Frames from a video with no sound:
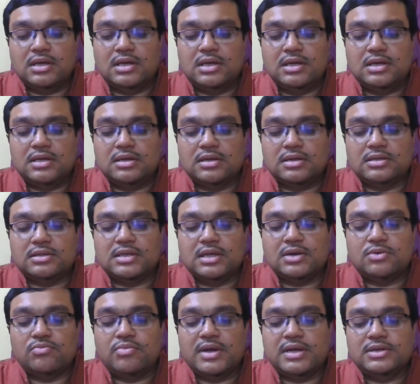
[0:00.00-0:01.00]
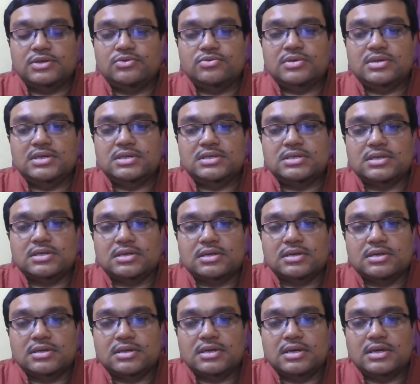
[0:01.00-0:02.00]
He then went to Eton
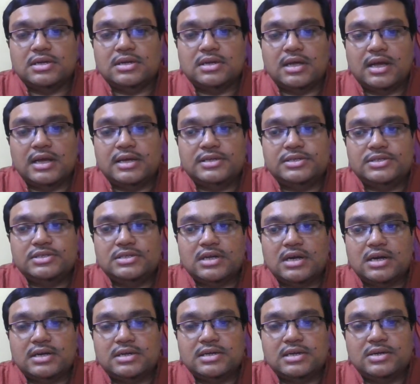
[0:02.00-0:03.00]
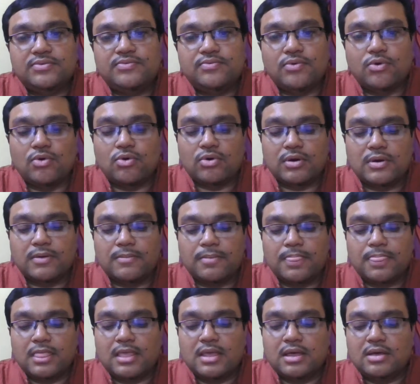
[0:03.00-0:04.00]
in 1804,
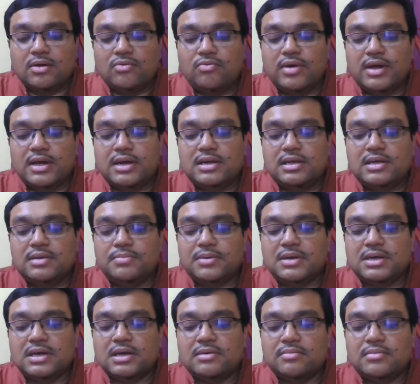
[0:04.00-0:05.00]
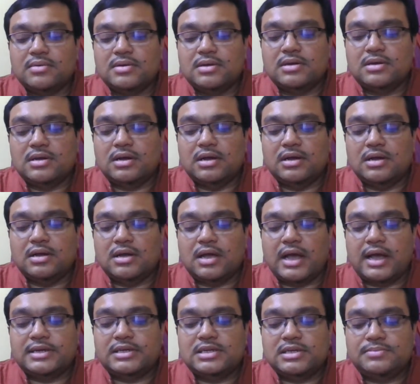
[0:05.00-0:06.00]
where he became
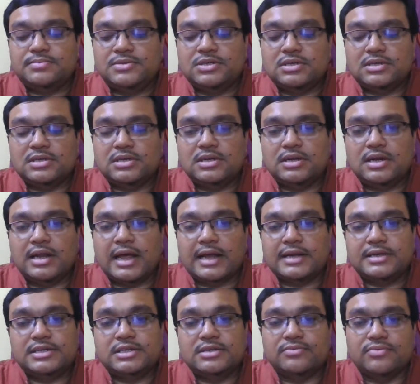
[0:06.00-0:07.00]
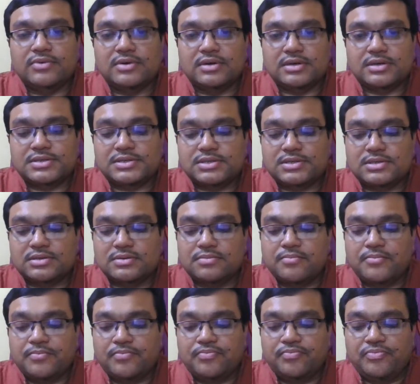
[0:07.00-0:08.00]
adept in Latin verse.
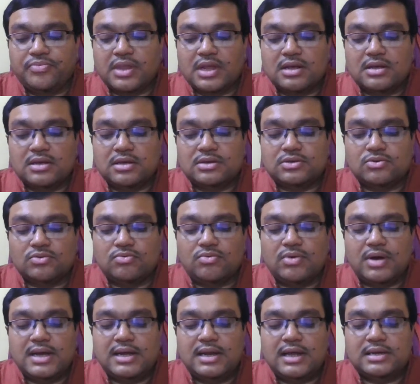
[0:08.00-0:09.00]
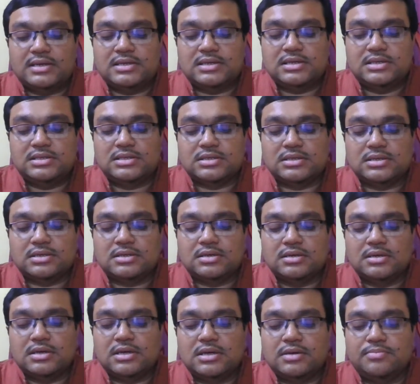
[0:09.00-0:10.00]
So while at Eton,
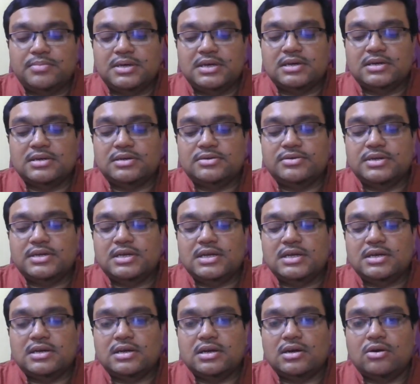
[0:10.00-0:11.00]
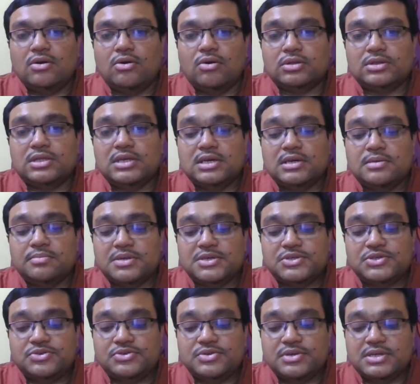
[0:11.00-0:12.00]
he began reading Gothic
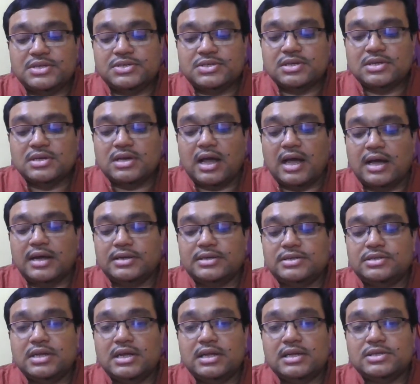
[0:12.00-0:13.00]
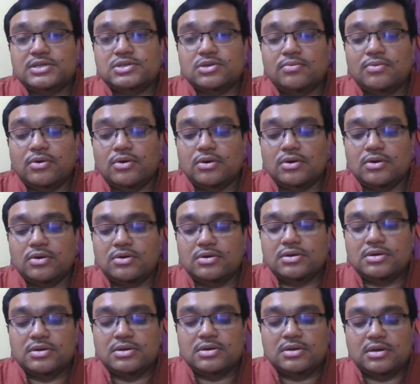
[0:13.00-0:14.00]
mysteries and tales of
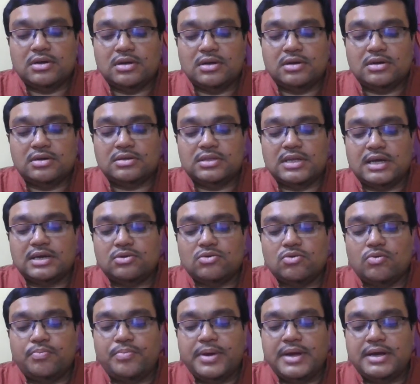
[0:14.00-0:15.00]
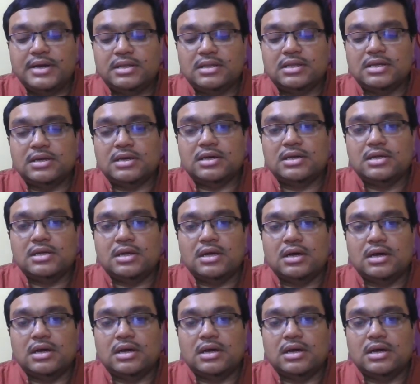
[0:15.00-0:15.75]
horror that opened the